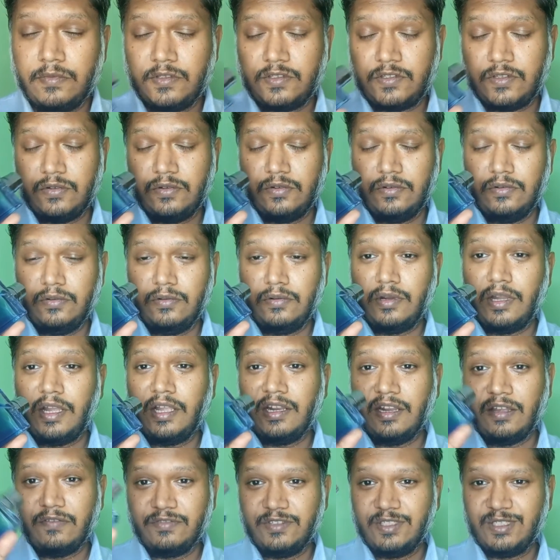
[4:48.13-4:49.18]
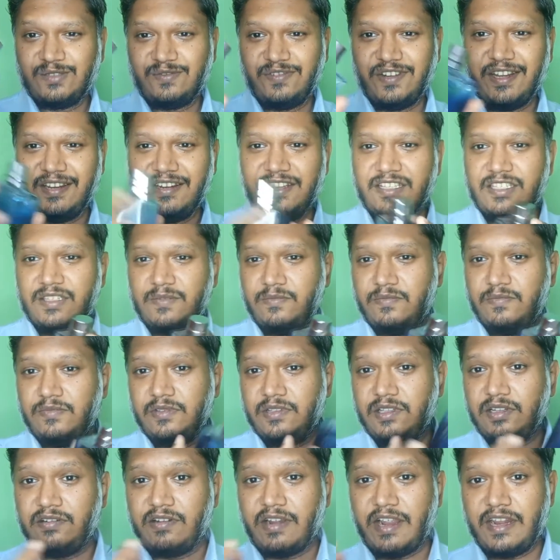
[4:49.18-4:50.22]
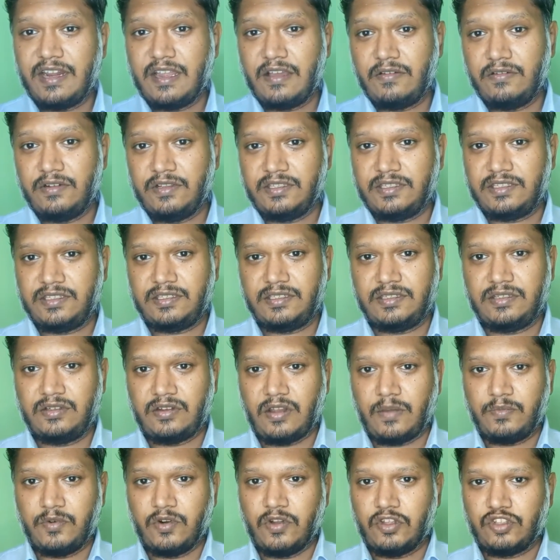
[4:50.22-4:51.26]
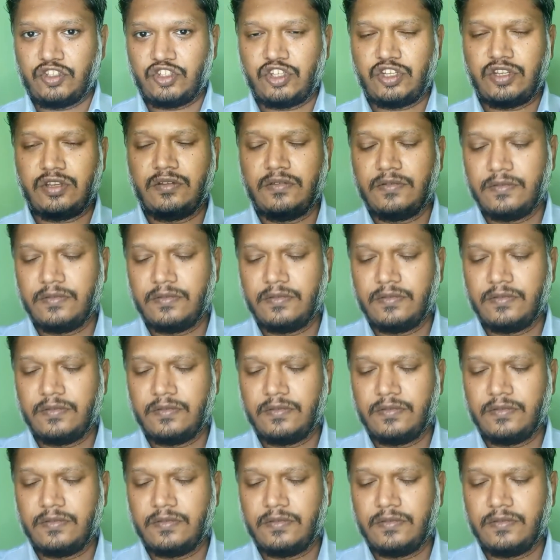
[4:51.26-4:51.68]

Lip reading: So I love this fragrance. The dry down is top notch.